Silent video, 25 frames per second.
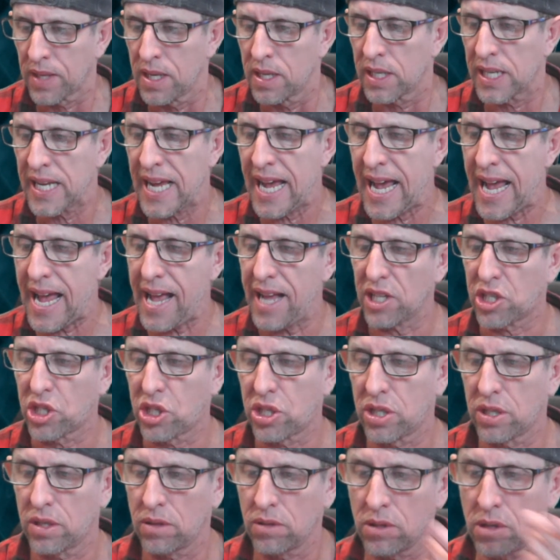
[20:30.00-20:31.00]

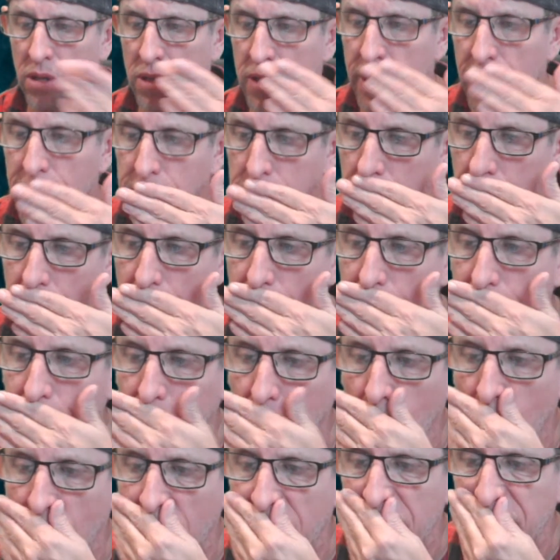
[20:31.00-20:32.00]
Cass, you need your own
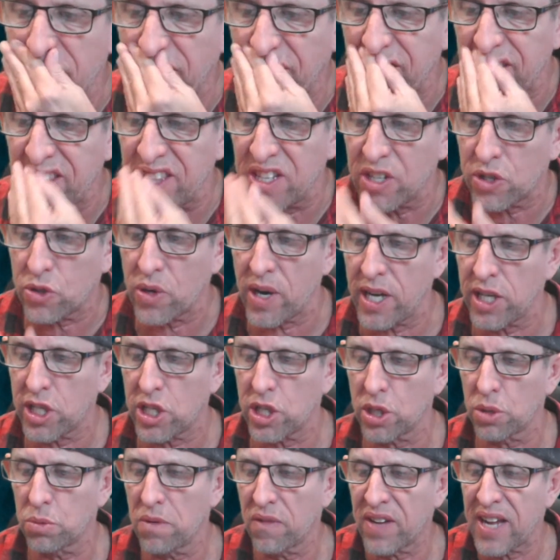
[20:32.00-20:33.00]
line of In the
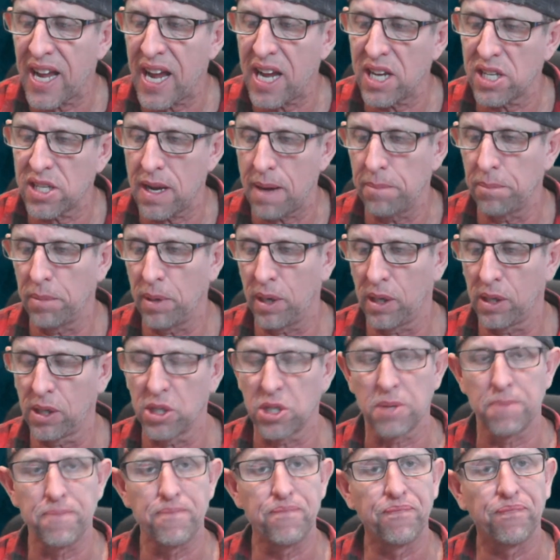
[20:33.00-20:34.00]
Trenches with Kaz
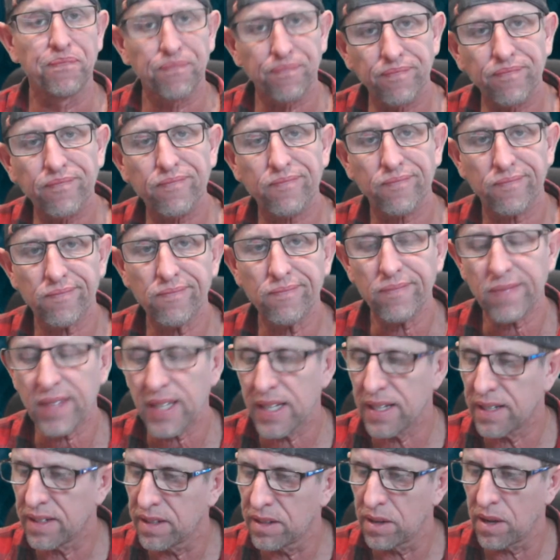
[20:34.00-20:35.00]
umbrellas.
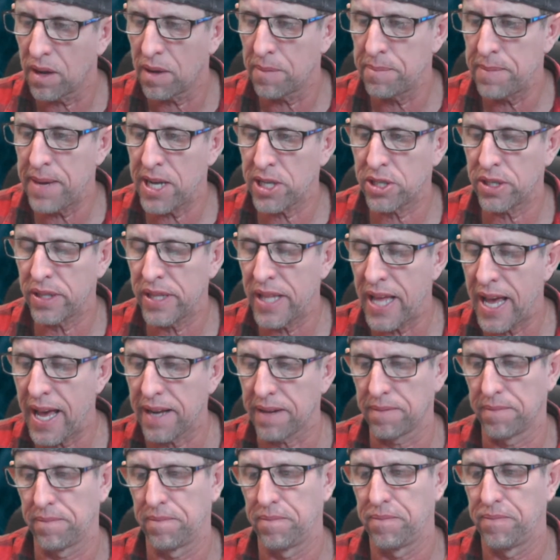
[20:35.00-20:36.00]
Imagine
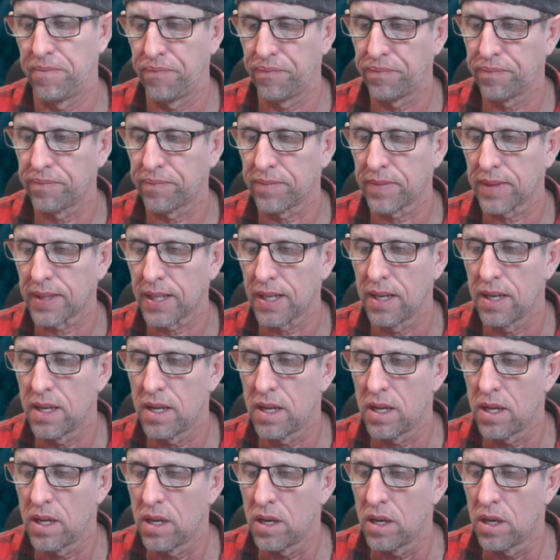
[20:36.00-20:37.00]
that.
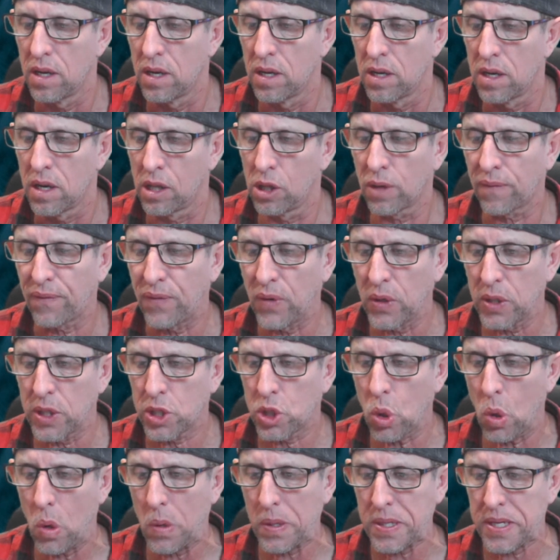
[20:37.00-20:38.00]
I look forward to
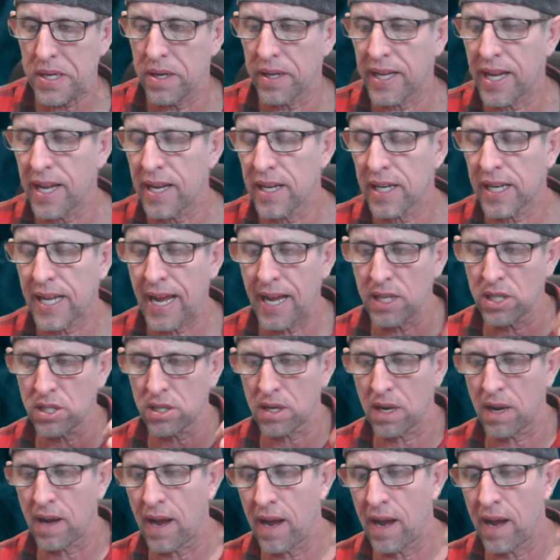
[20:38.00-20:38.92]
talking to you again, Kaz.